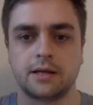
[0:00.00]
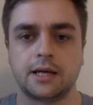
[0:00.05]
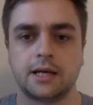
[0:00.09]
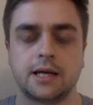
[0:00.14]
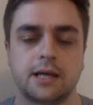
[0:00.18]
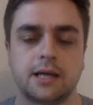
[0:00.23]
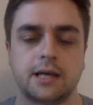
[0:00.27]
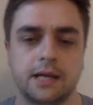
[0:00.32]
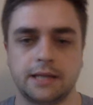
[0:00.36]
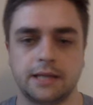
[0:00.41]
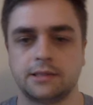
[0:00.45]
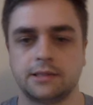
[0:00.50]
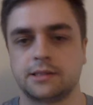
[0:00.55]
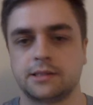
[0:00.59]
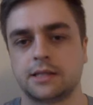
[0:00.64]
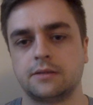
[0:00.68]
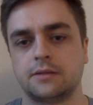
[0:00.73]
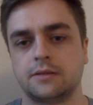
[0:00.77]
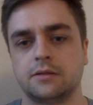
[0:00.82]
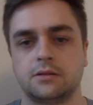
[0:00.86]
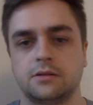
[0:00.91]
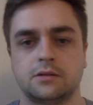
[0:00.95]
8
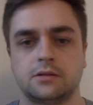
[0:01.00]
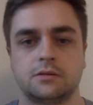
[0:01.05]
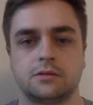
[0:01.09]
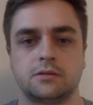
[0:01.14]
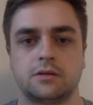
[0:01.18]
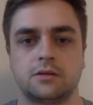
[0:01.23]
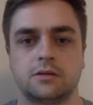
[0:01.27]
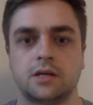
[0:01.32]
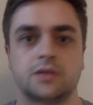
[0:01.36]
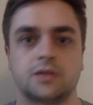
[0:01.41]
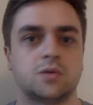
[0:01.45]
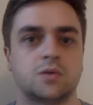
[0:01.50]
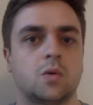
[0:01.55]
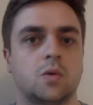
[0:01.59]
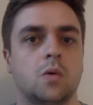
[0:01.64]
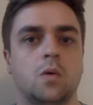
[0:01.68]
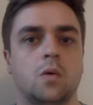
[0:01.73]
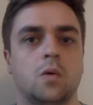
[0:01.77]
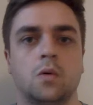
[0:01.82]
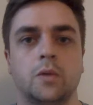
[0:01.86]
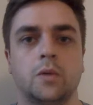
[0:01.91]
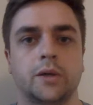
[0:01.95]
cents. That's
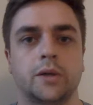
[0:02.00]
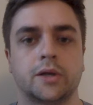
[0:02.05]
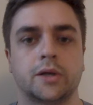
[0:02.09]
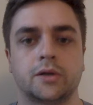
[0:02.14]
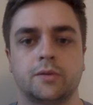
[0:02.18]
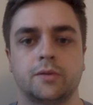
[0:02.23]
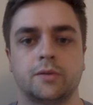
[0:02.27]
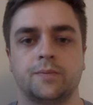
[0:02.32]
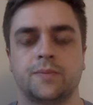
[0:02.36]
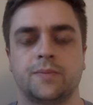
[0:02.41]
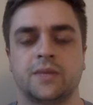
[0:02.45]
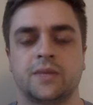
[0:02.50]
all we're going to do.